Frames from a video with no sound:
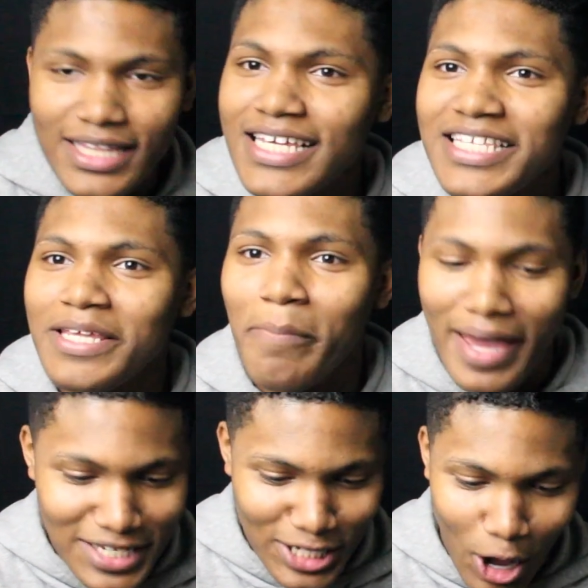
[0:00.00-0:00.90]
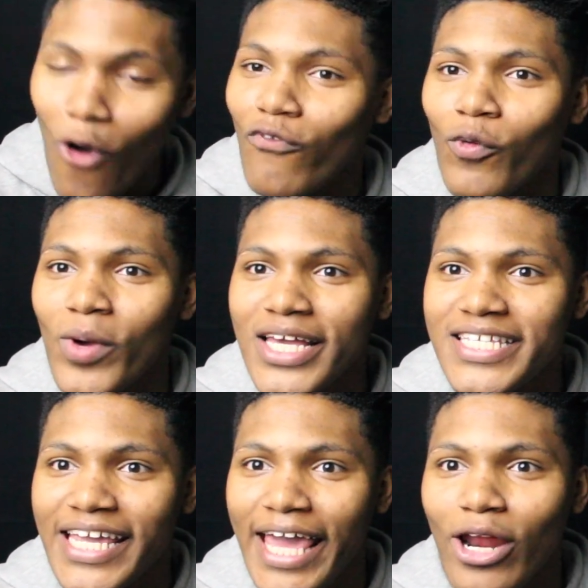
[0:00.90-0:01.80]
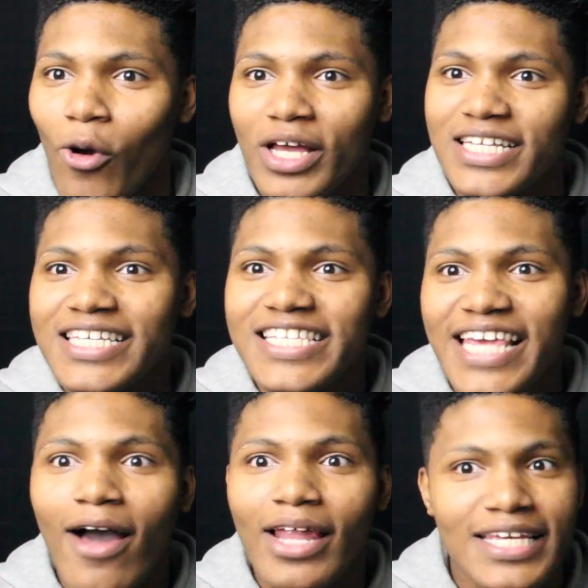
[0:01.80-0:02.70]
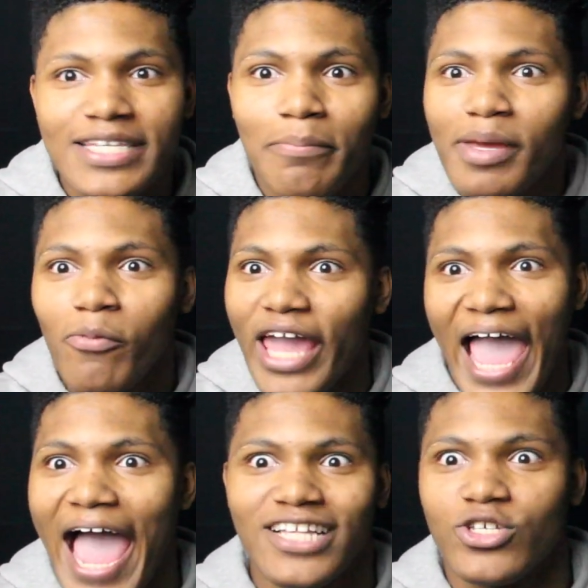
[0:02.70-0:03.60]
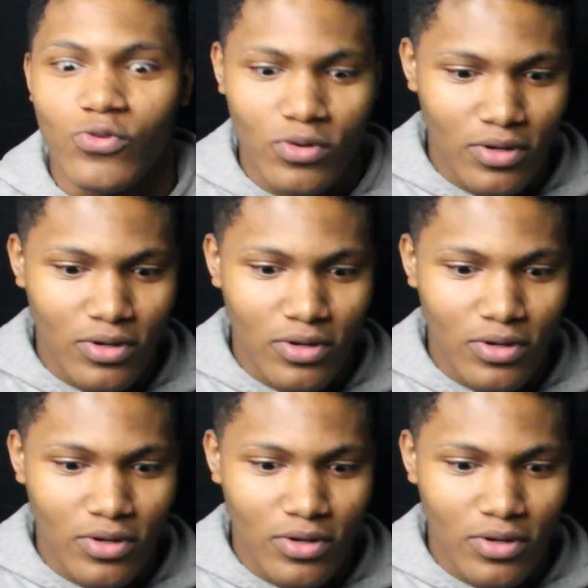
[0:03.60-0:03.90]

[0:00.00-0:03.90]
This the best song for Wiz to get on, because this sounds like some people get high to.